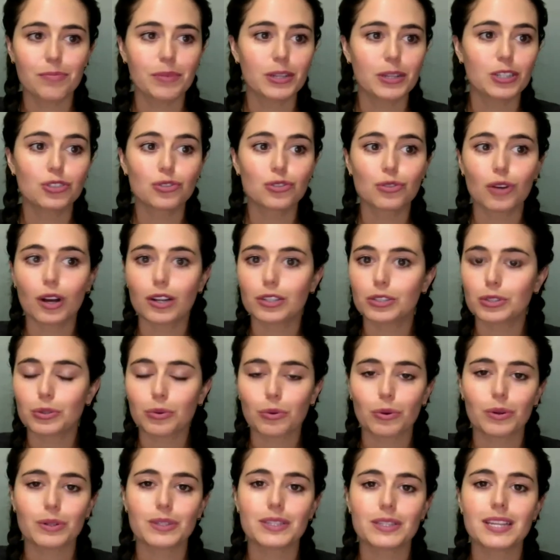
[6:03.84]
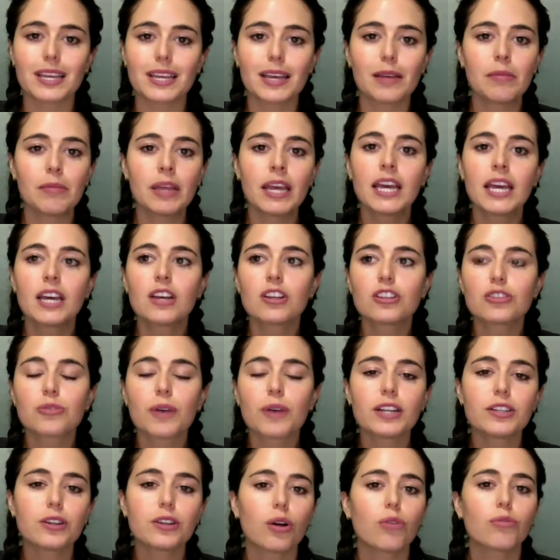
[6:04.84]
been drawn towards them, so
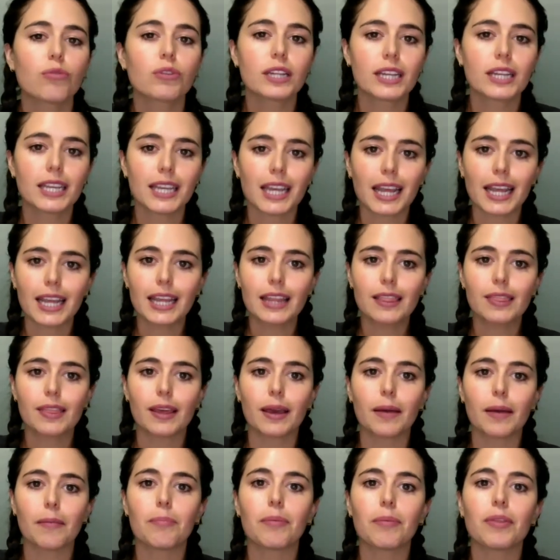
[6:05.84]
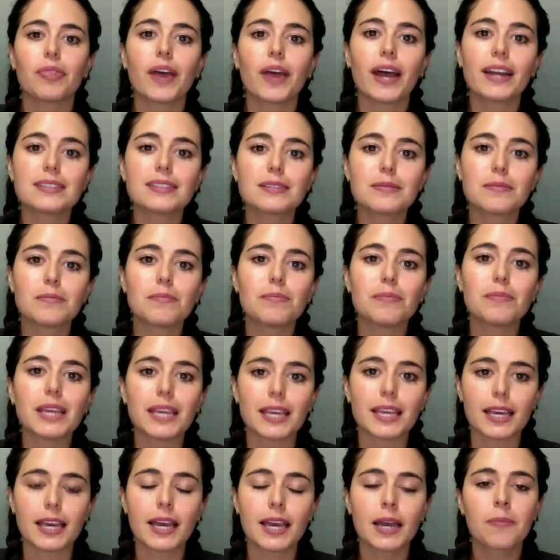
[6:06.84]
I don't really eat them, but that's
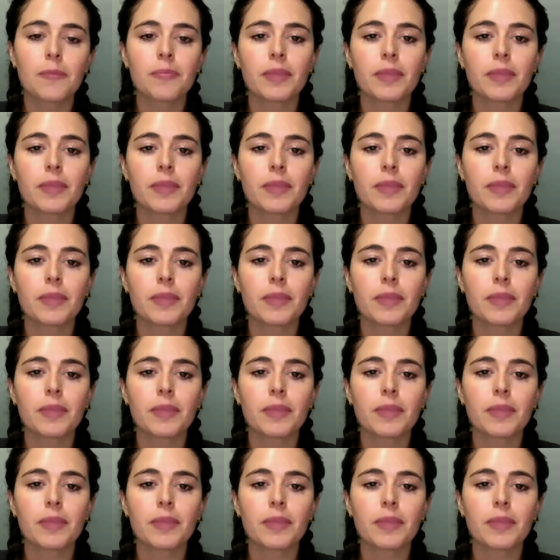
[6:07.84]
me.